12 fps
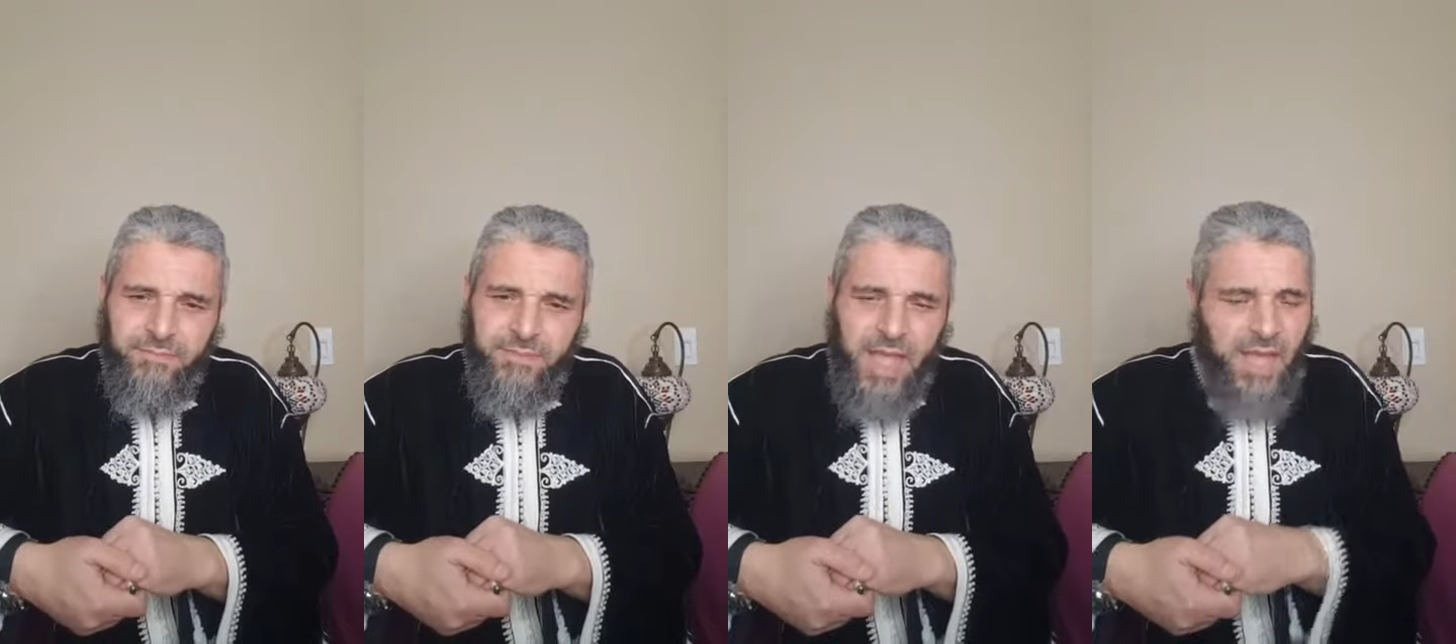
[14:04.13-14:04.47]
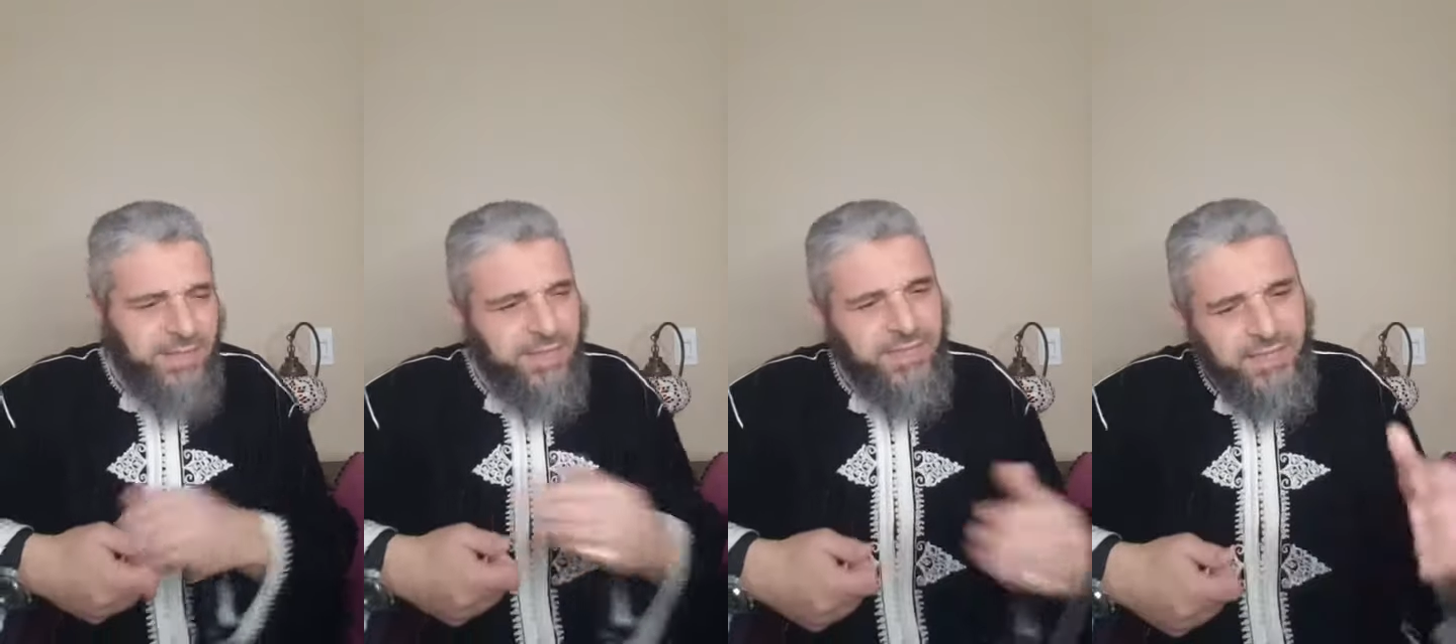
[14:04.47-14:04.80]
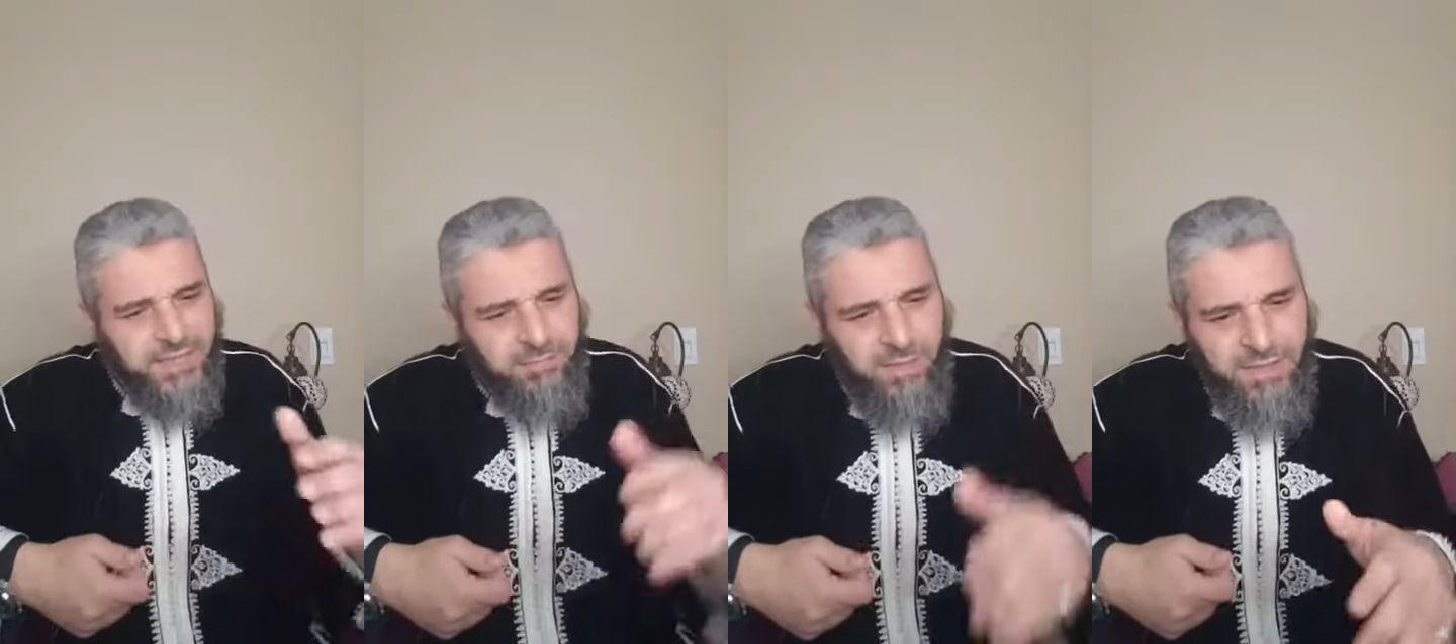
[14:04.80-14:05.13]
And then
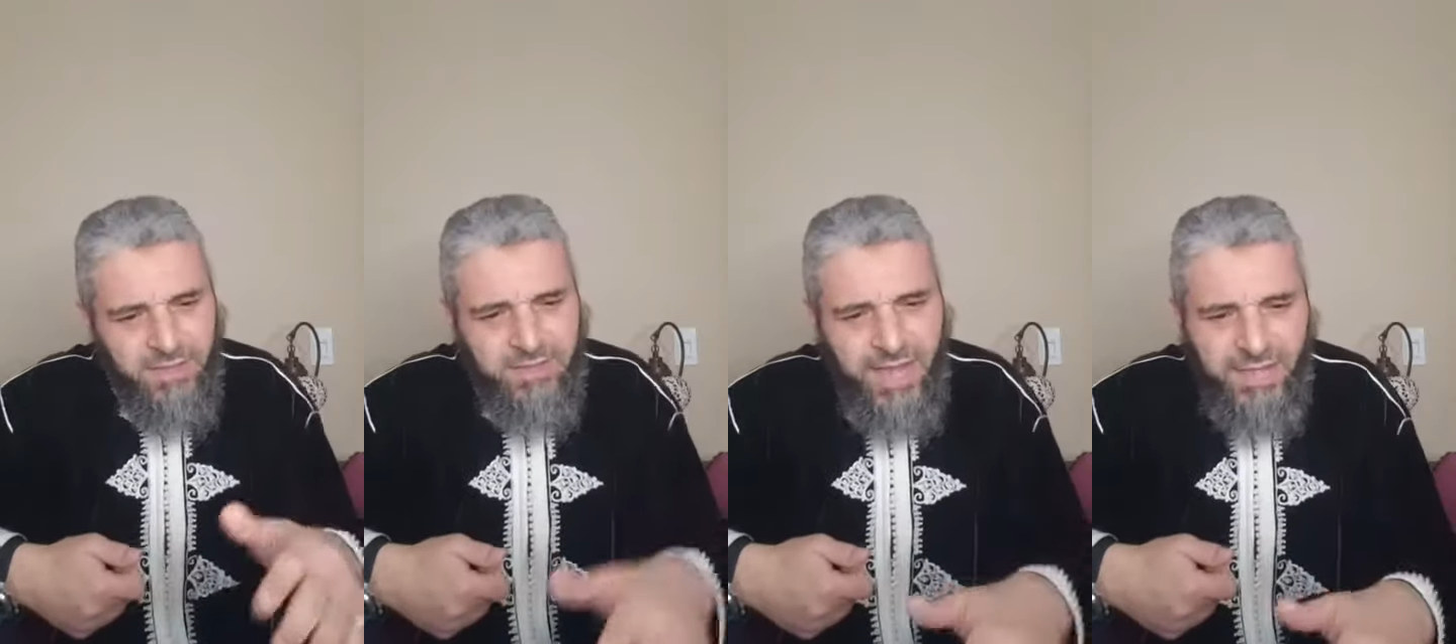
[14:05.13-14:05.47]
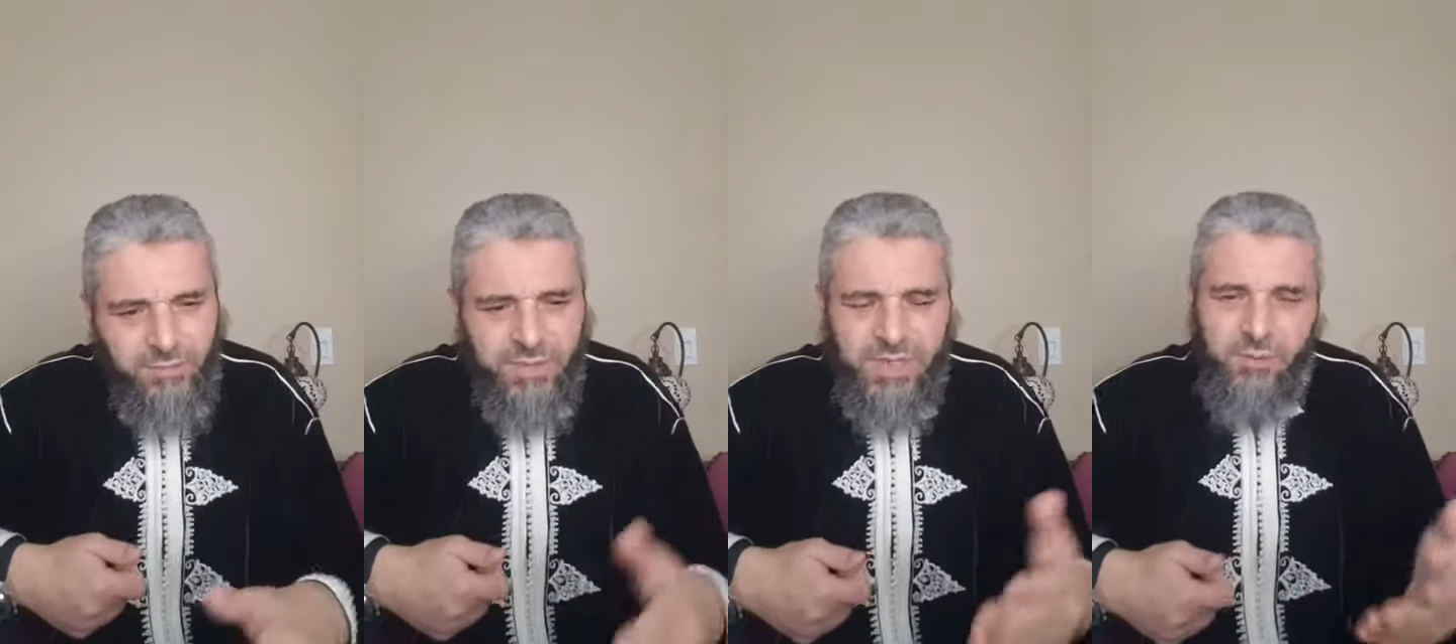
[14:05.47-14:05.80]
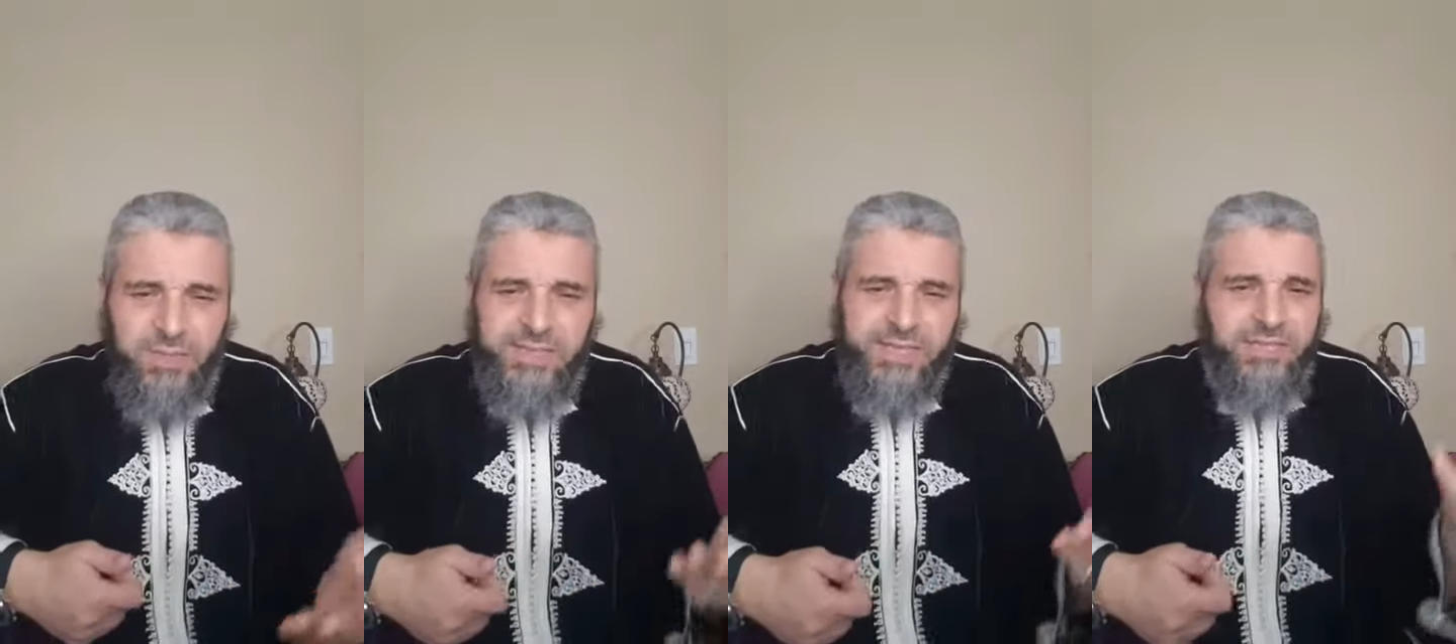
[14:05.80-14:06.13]
his mother died when he
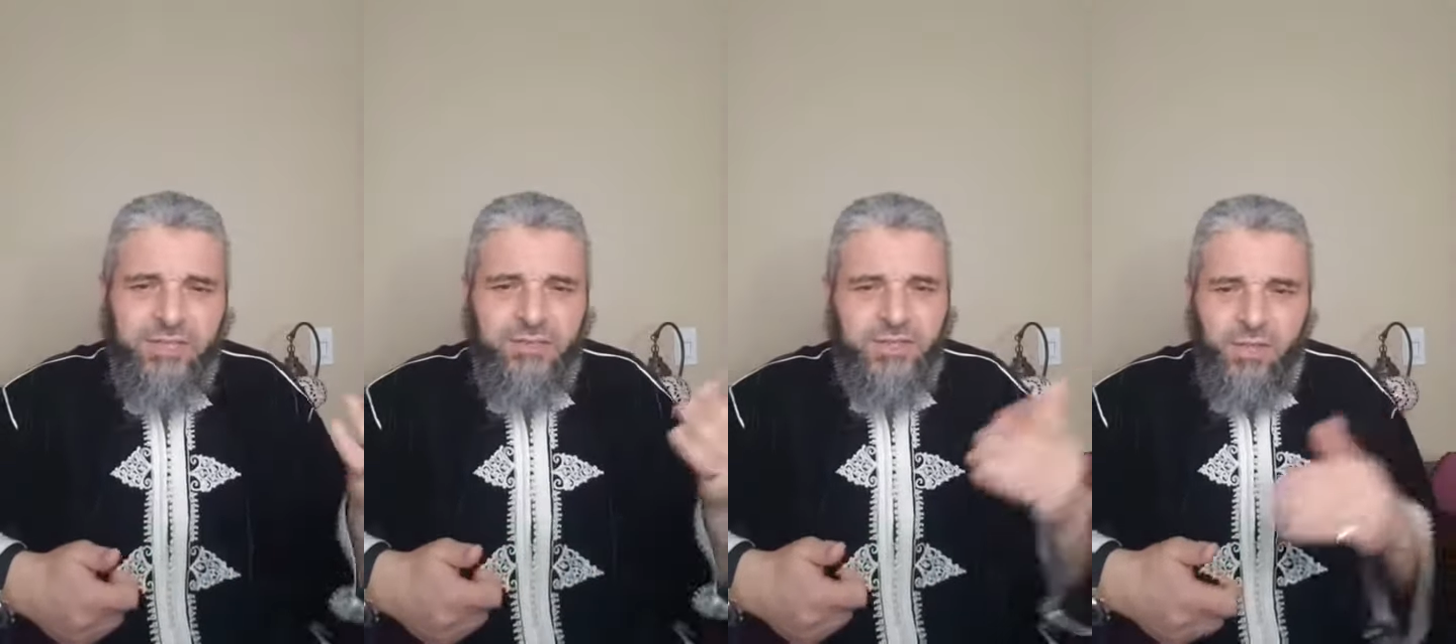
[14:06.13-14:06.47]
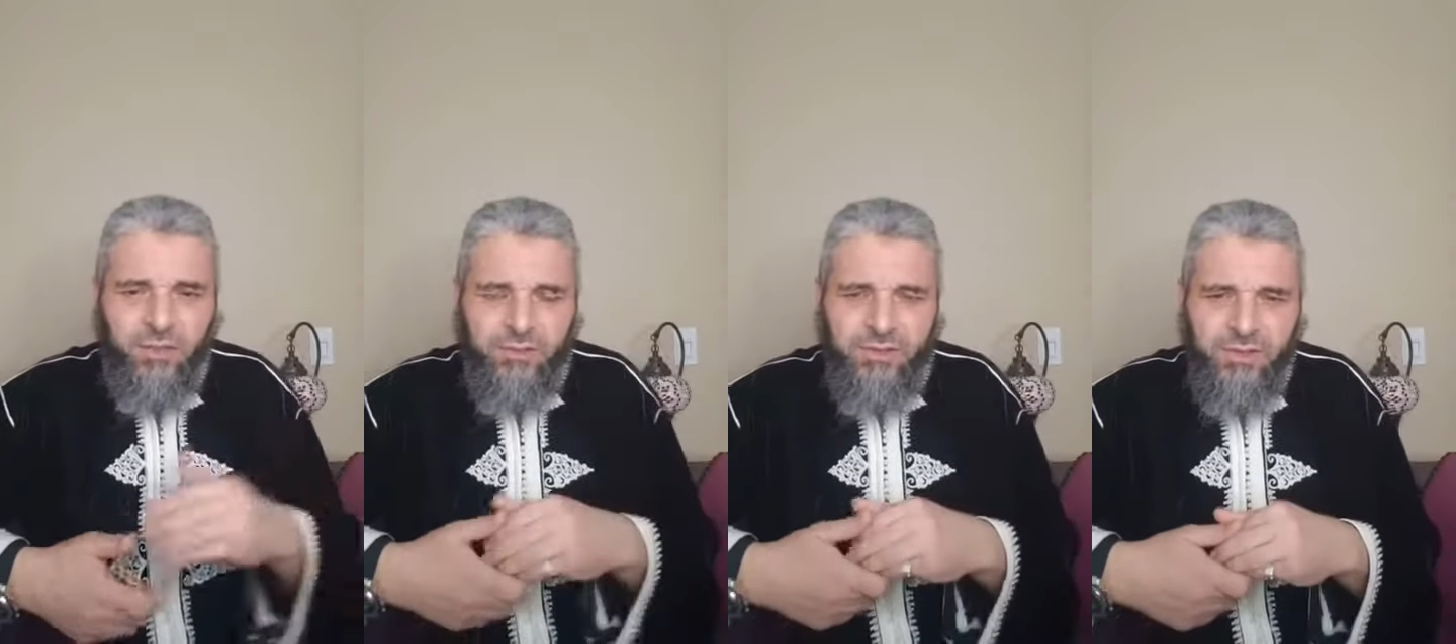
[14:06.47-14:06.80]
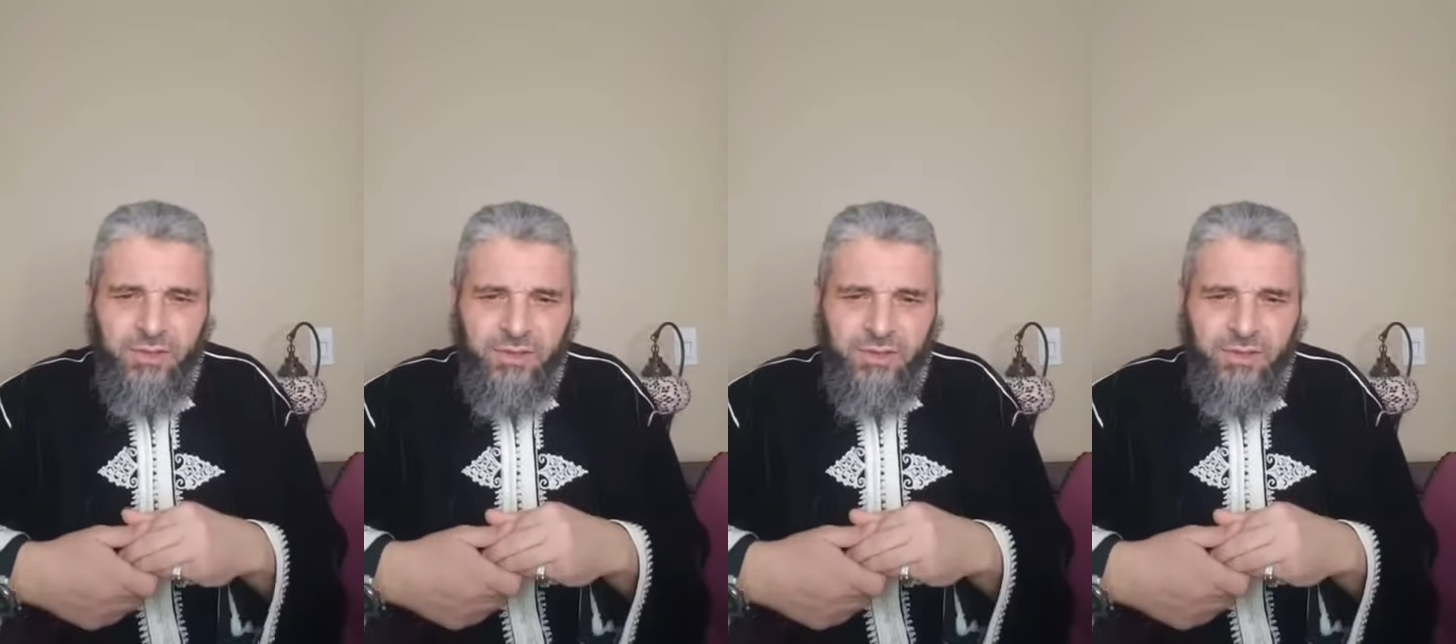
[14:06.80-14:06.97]
was 6 years old.